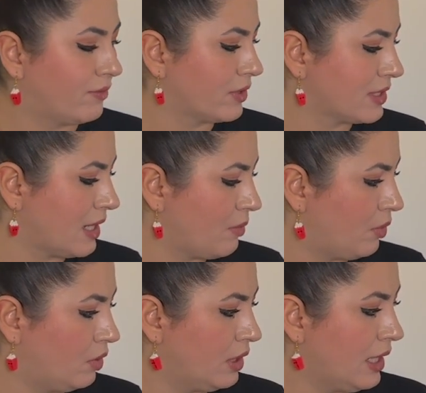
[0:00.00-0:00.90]
For
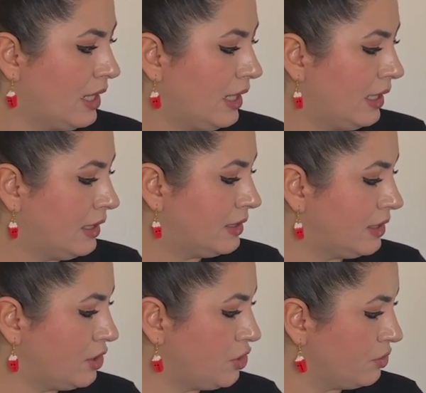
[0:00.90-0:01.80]
example,
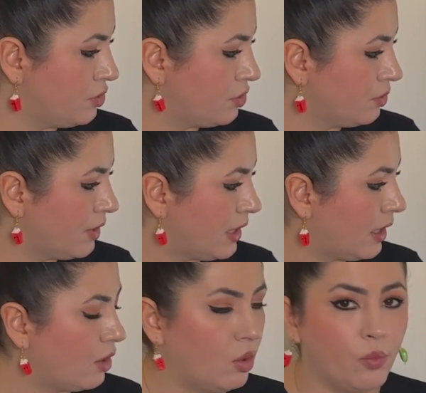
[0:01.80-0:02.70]
did you do
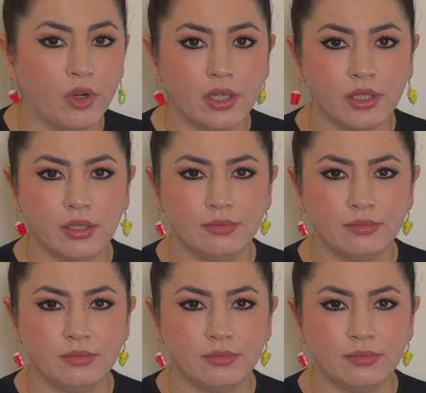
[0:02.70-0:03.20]
the homework?